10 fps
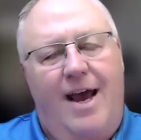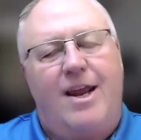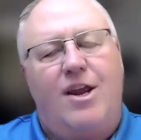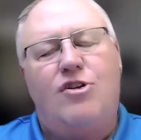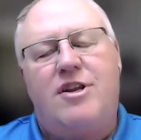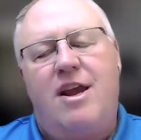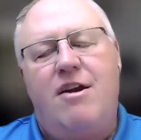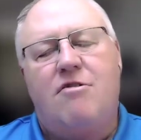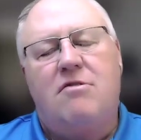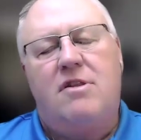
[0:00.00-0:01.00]
I could
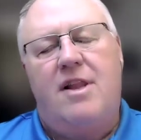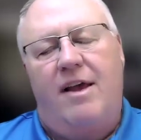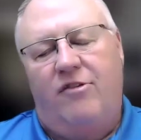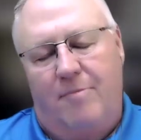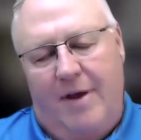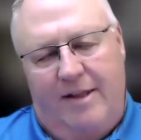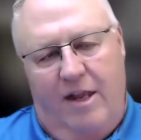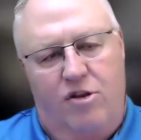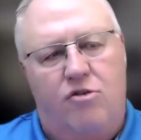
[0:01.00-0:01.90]
care less about that.